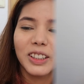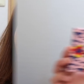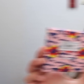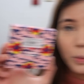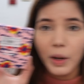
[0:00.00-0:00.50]
So
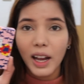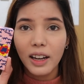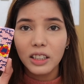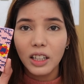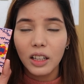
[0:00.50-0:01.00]
for
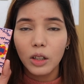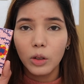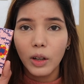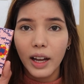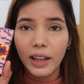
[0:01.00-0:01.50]
my
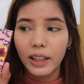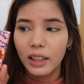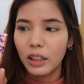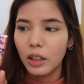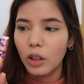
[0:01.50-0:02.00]
eyeshadow,
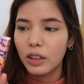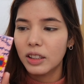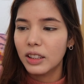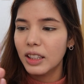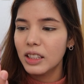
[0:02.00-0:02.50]
I
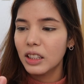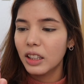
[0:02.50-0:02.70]
ordered this